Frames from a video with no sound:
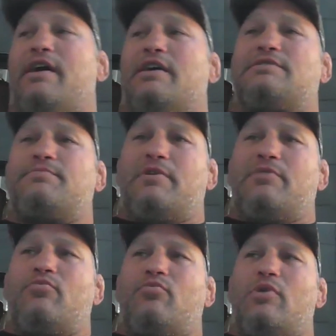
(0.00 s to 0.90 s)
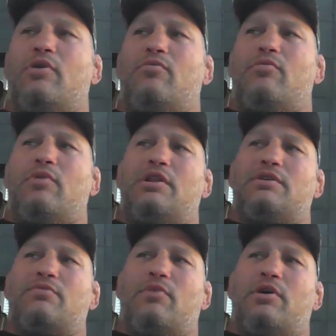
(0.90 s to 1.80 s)
guess, but one
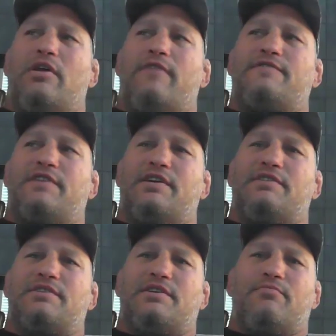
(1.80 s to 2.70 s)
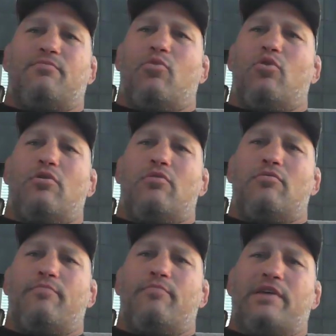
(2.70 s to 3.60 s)
FC is more
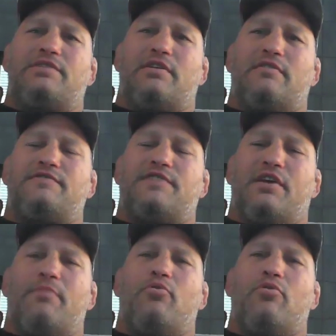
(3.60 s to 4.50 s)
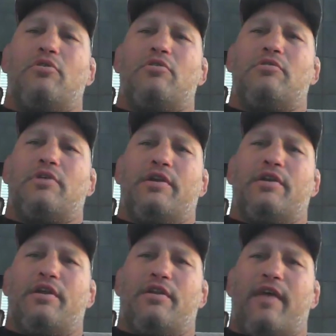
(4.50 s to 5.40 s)
based out of Singapore
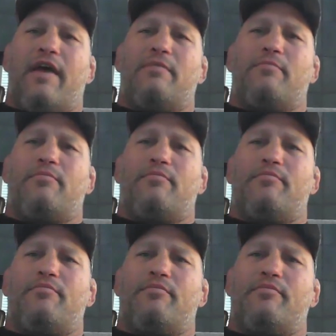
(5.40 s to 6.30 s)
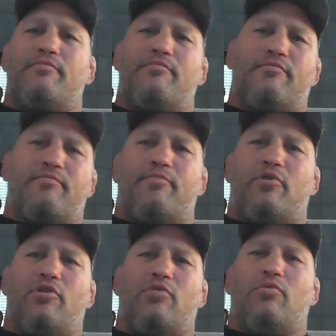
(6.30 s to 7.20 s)
and in that
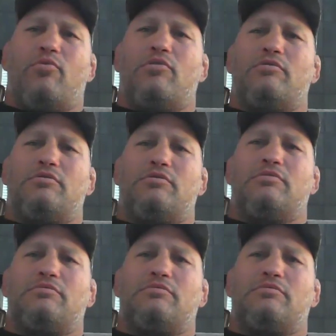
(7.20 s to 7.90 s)
part of the world.